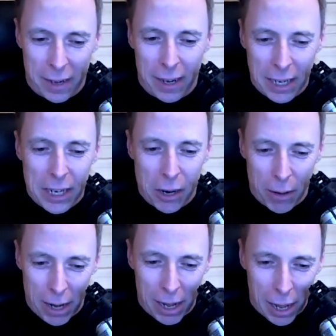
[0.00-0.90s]

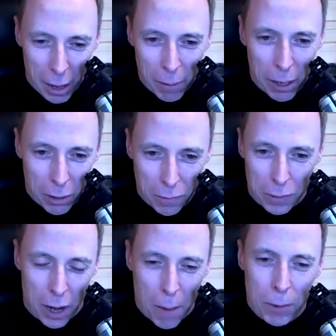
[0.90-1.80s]
I will look
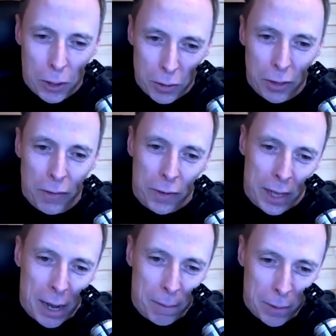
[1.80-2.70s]
for opportunities for
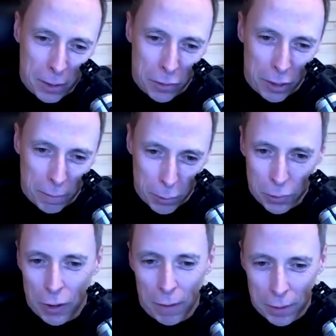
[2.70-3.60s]
them to drive more
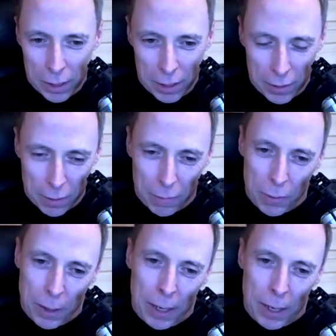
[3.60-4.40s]
traffic and stuff as well.